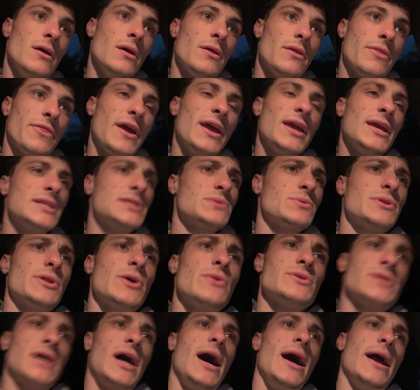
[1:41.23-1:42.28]
Thing is, with
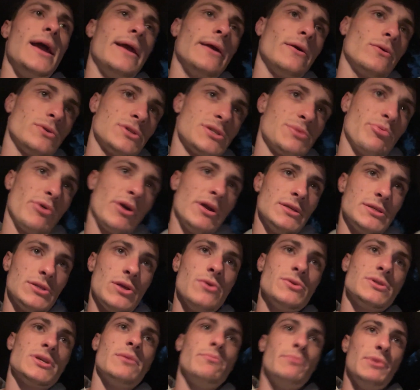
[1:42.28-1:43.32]
those high ankle sprains,
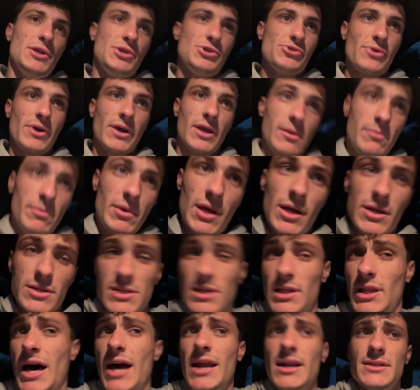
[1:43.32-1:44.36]
those can be tricky, because a
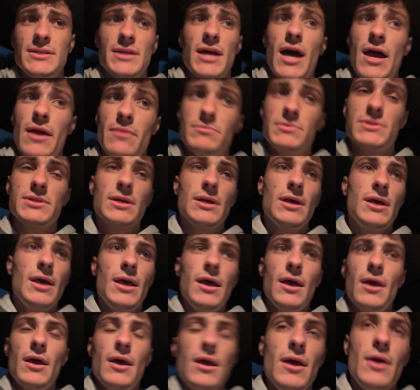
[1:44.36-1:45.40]
lot of times
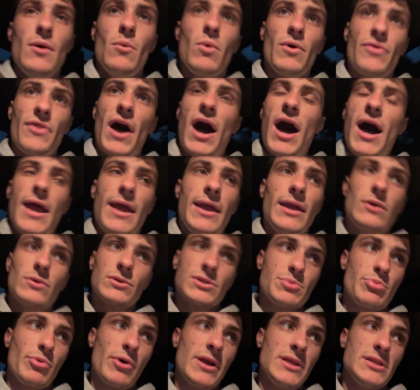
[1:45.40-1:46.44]
with the high ankle
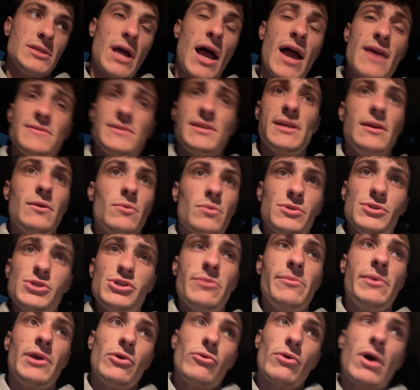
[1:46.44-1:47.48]
sprains, I've seen it with
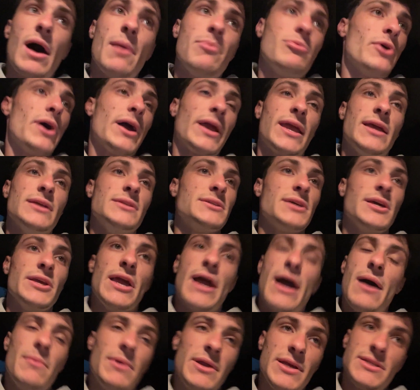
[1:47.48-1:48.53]
Jimmy Garoppolo. I can't tell you
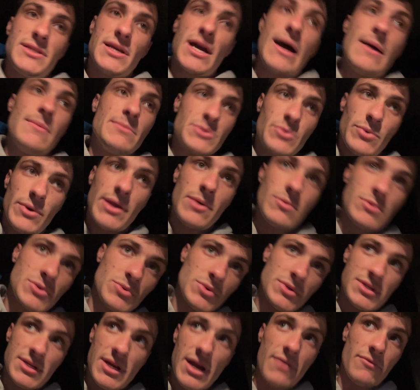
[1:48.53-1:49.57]
how many times when he was
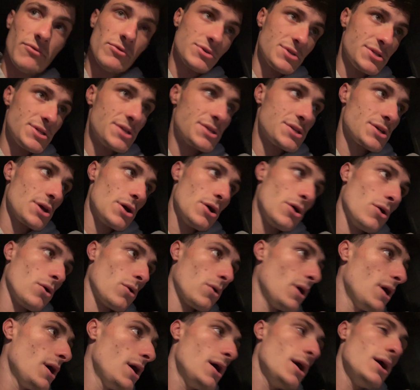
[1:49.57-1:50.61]
with San Francisco.
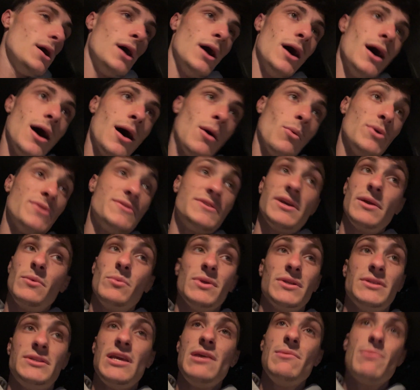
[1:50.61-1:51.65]
We've seen it
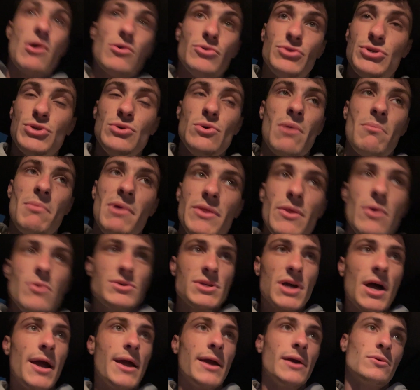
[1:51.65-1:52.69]
with Deebo too. I mean, those
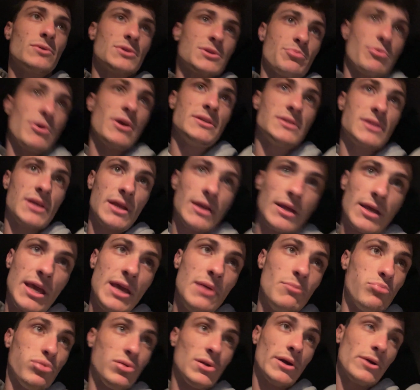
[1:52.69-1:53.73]
high ankle sprains can
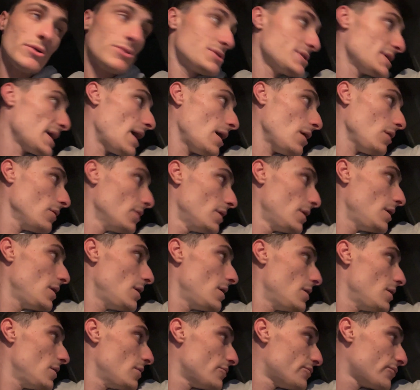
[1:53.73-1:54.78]
keep players out
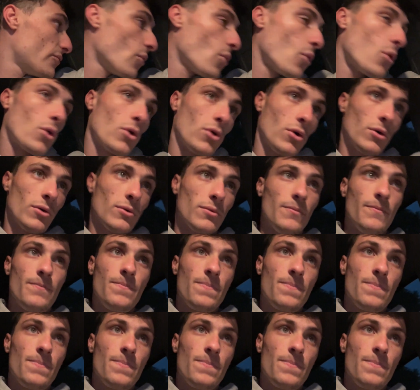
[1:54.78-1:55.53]
for